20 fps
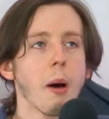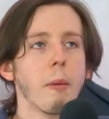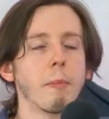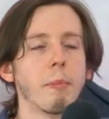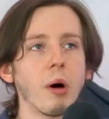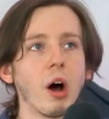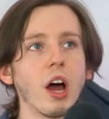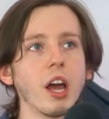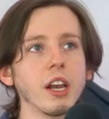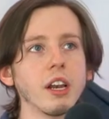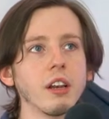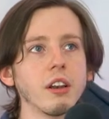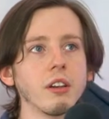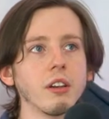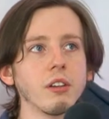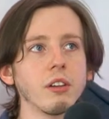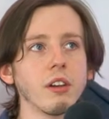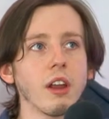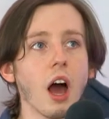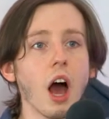But
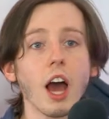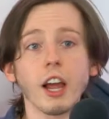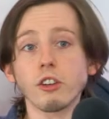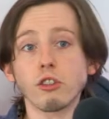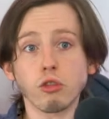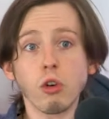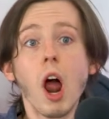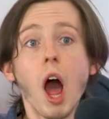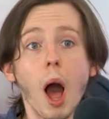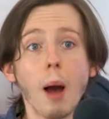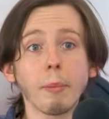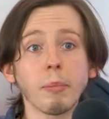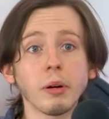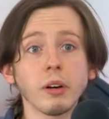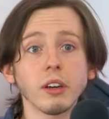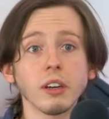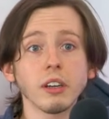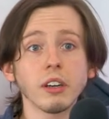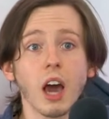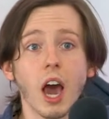I drop.
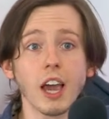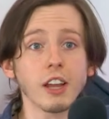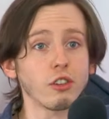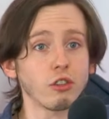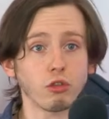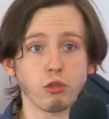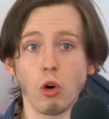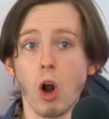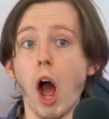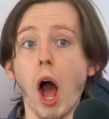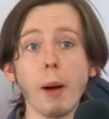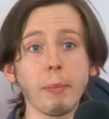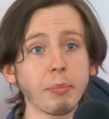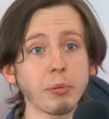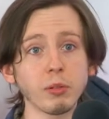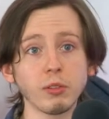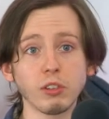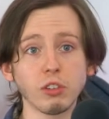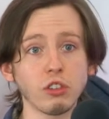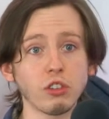I drop
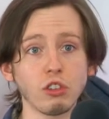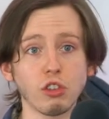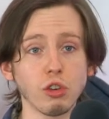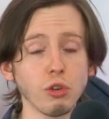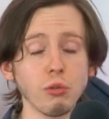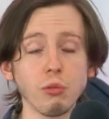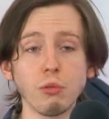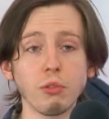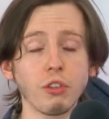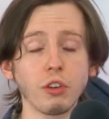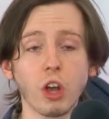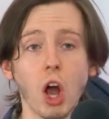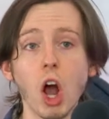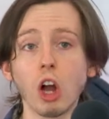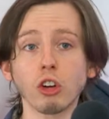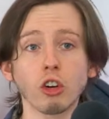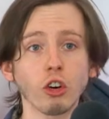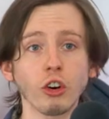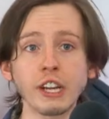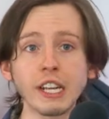to the
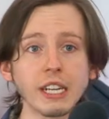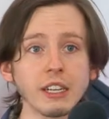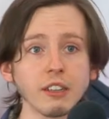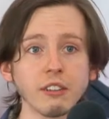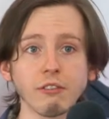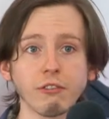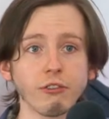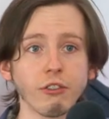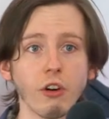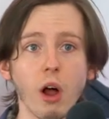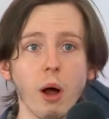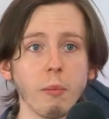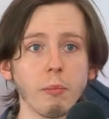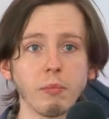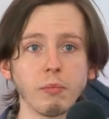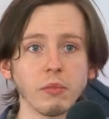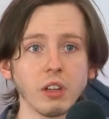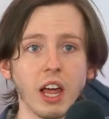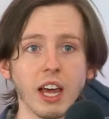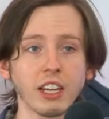concrete
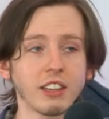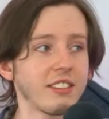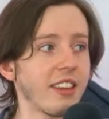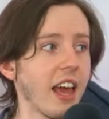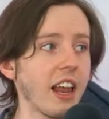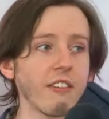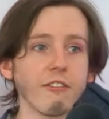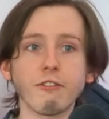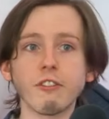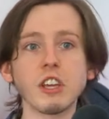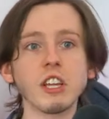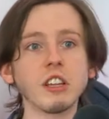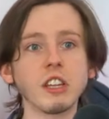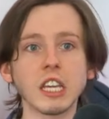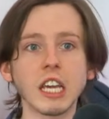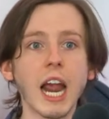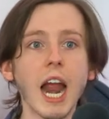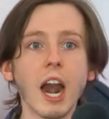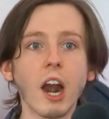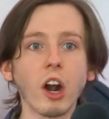from like 10 feet in
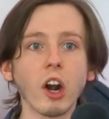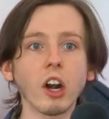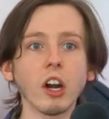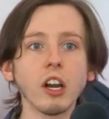the air.